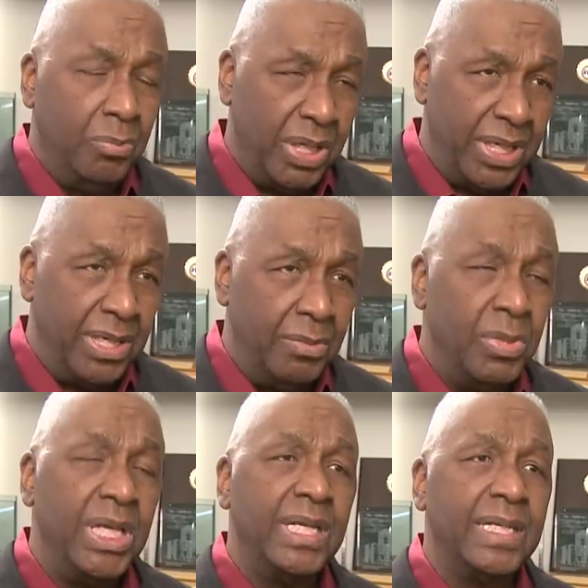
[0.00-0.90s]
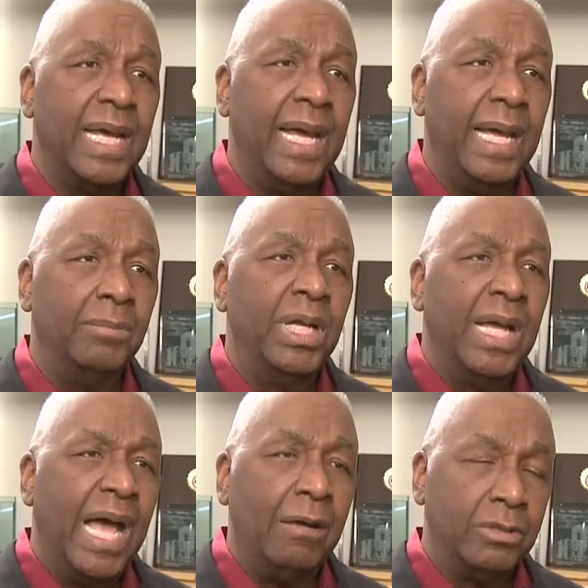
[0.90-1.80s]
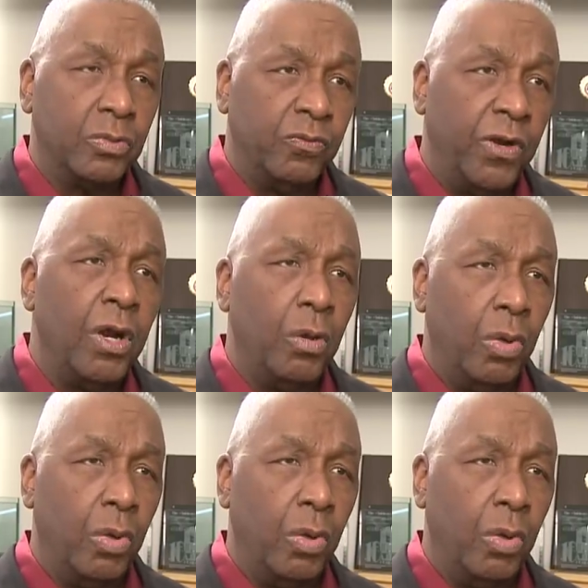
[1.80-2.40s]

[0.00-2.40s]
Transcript: But in the meantime, I was very